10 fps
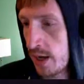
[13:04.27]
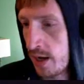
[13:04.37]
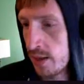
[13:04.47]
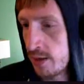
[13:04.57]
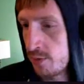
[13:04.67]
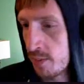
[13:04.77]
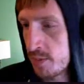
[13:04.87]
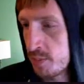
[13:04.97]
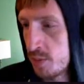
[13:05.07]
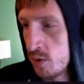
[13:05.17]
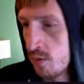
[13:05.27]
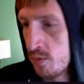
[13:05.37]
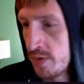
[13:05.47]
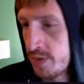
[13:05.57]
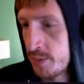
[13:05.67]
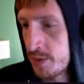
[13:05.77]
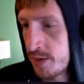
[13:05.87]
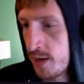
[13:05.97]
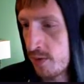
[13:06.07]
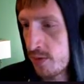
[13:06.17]
ally drops below
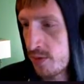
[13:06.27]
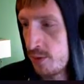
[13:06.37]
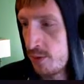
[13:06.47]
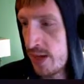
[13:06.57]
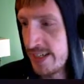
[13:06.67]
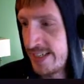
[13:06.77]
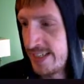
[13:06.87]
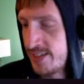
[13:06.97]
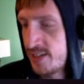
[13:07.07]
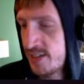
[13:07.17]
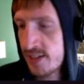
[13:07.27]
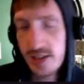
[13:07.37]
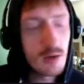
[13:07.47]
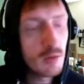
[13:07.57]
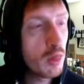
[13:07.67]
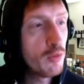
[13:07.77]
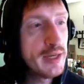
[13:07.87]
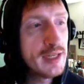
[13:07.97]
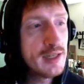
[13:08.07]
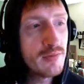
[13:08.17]
50% health, you get
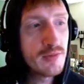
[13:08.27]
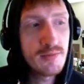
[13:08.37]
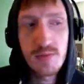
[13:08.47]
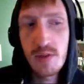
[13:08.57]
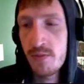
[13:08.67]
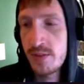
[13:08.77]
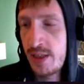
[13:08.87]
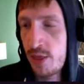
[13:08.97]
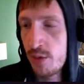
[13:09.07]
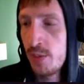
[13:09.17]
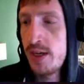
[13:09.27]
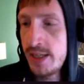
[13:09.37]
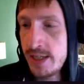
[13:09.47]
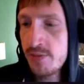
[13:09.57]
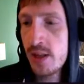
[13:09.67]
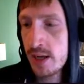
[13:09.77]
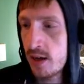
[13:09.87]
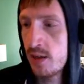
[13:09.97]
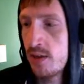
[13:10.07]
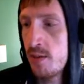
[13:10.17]
3 deflect
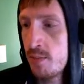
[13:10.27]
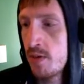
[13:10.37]
on them.